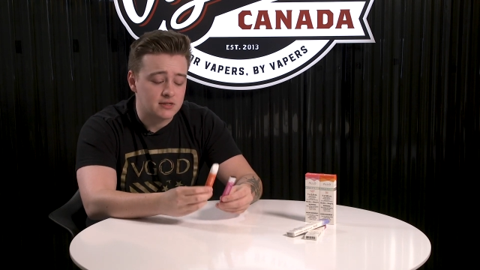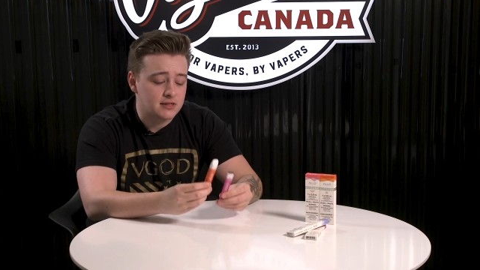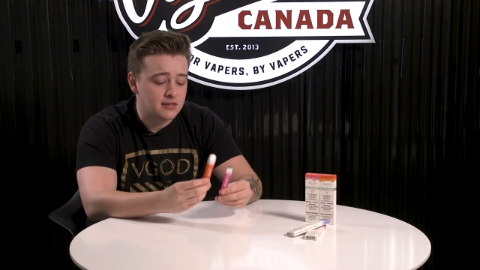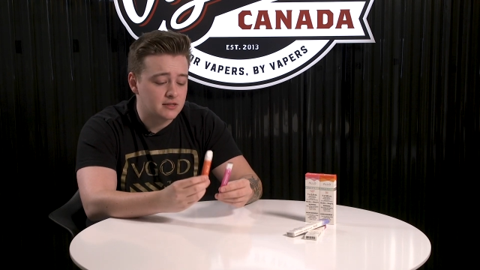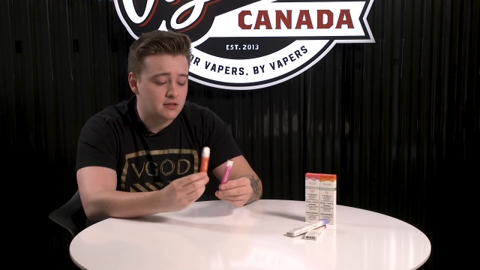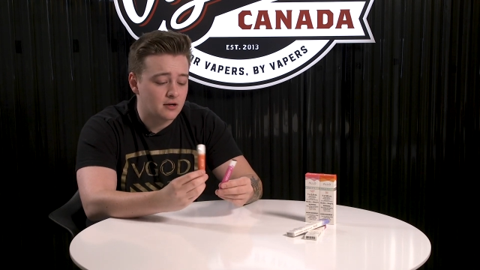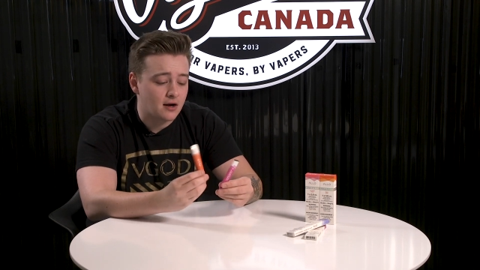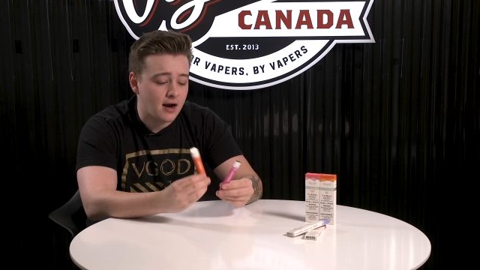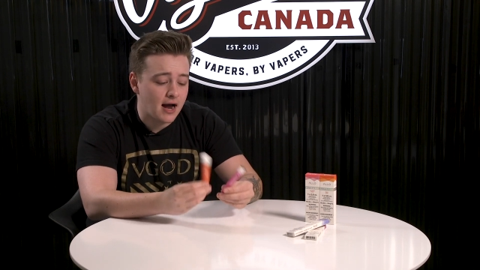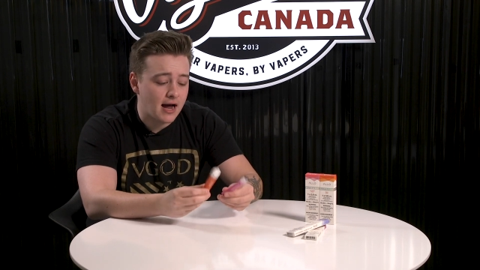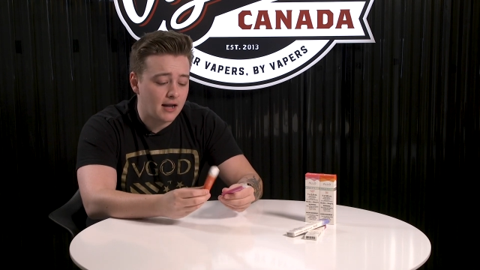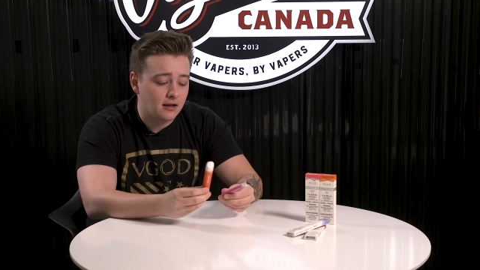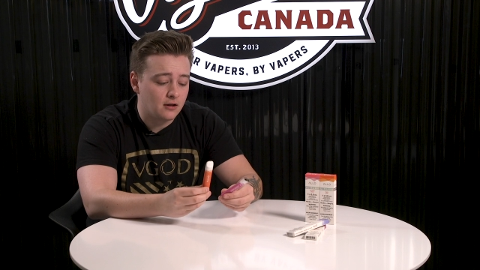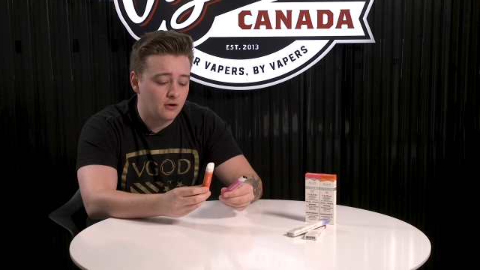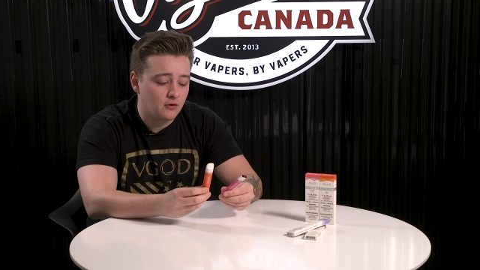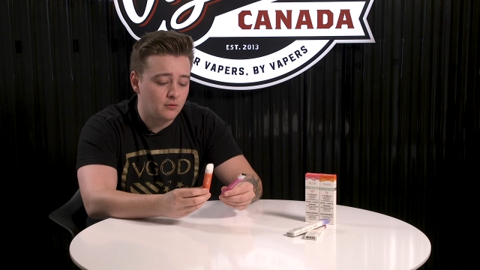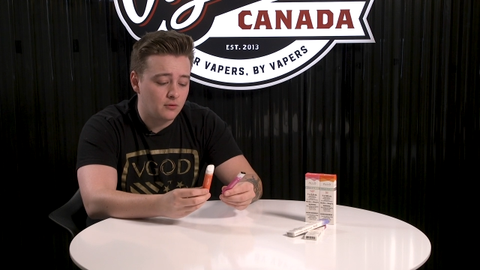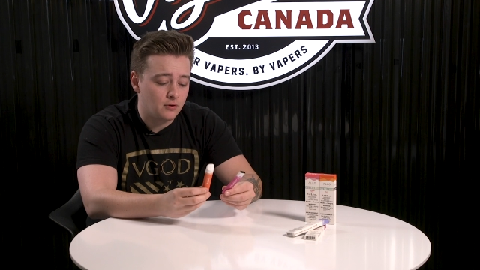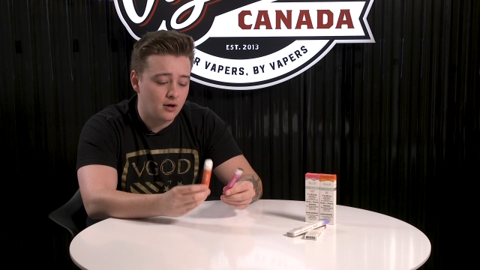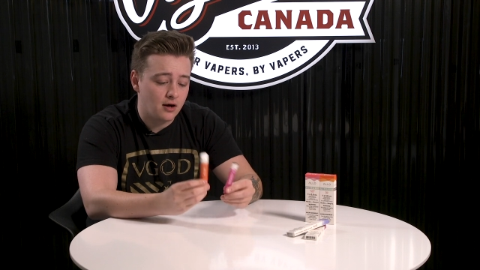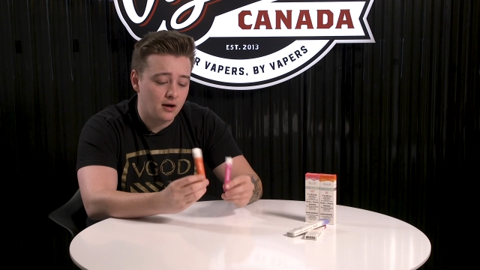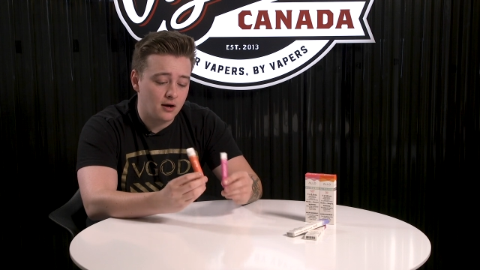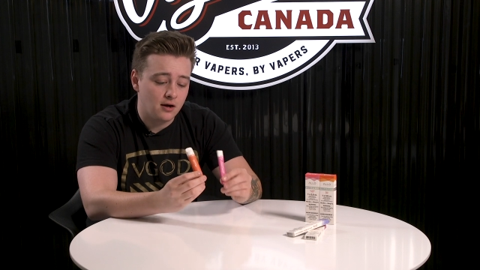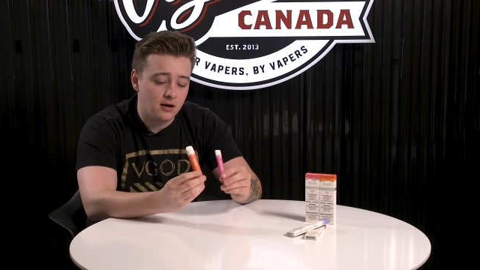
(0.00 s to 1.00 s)
These are
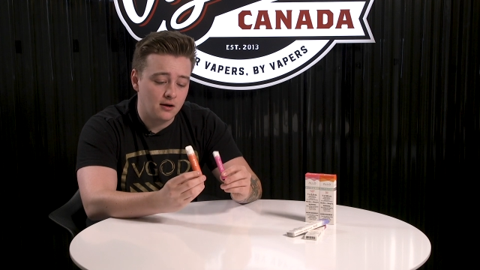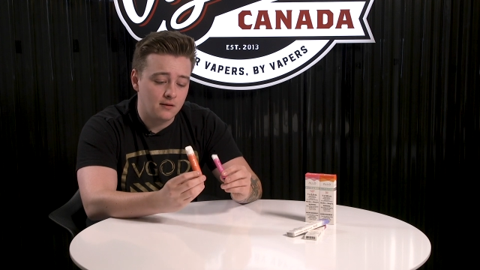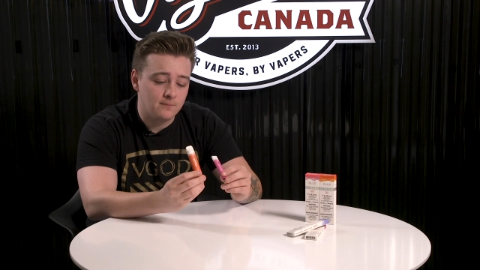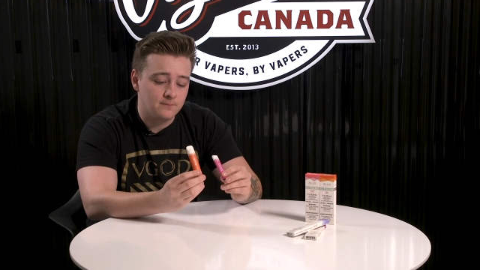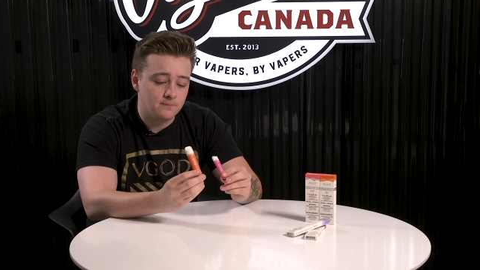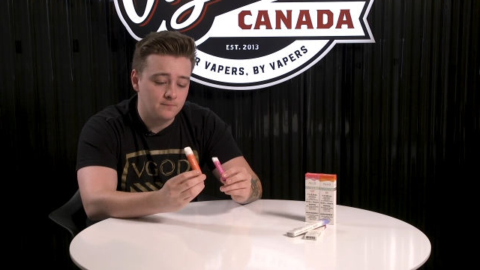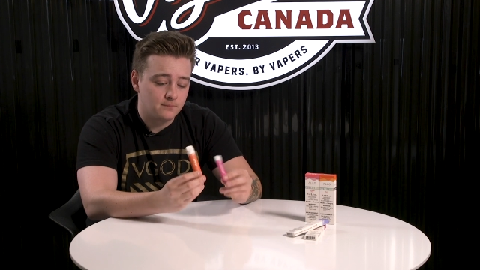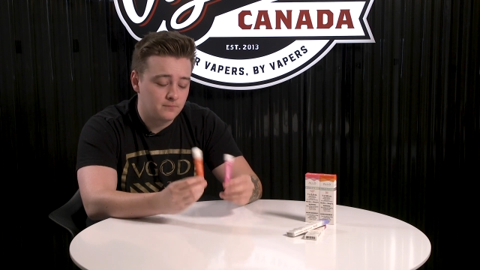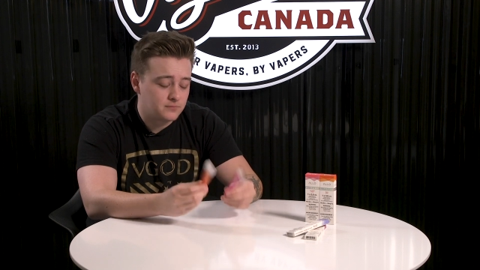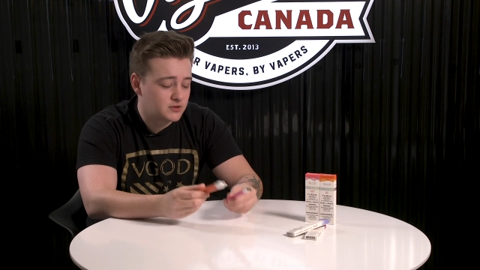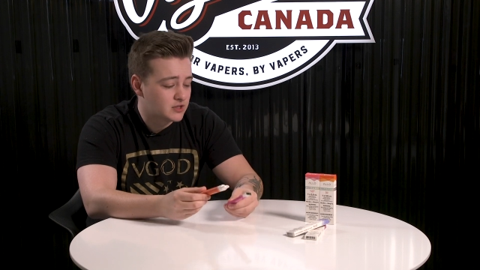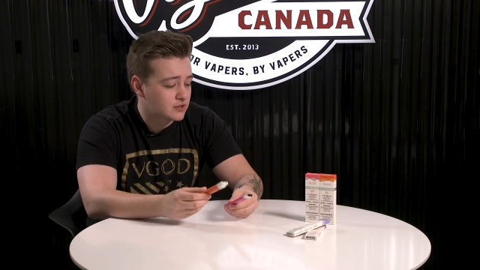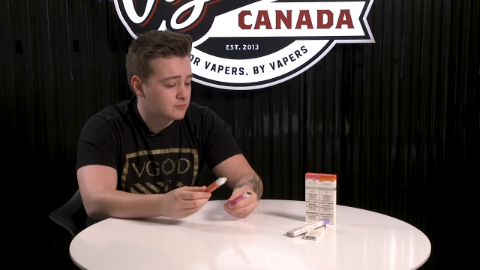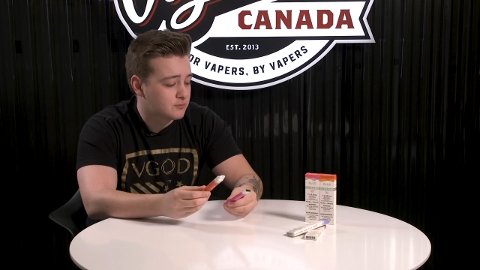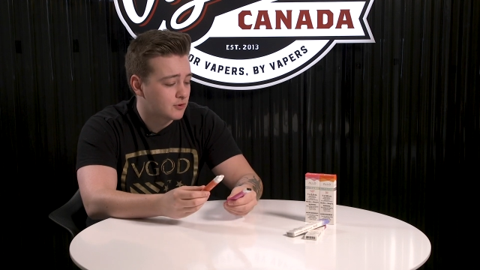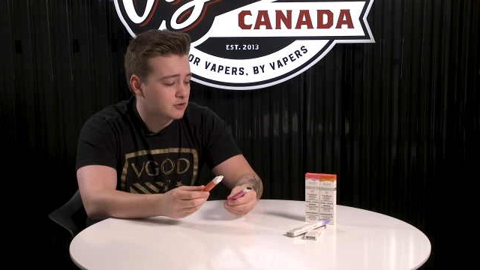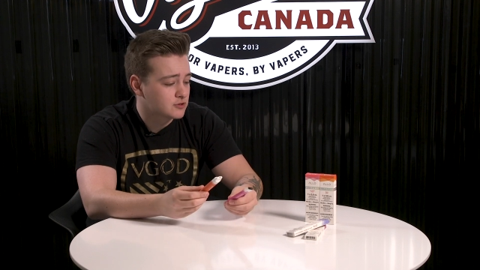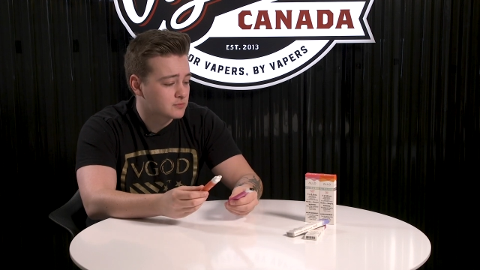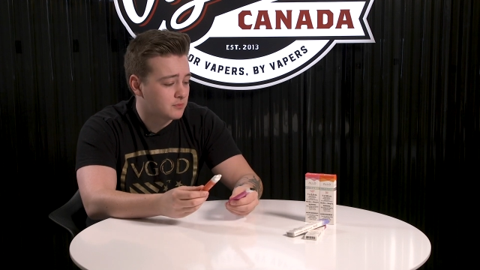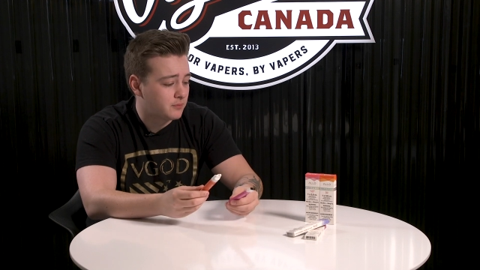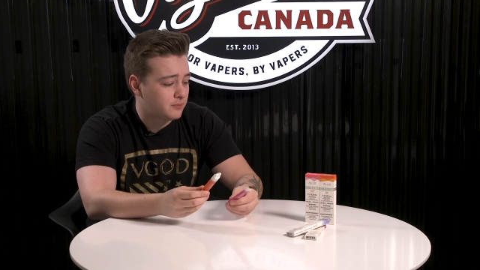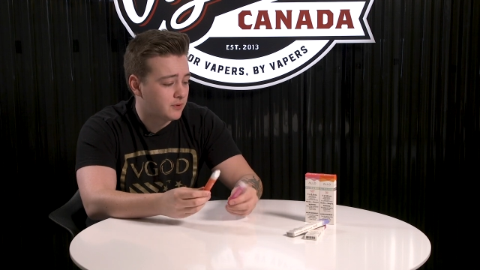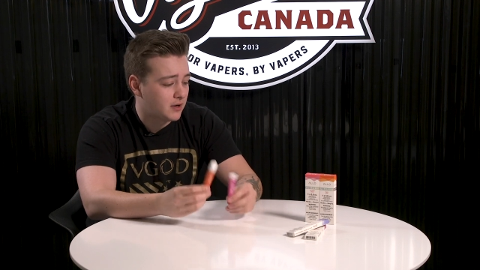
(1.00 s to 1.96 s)
Allo disposable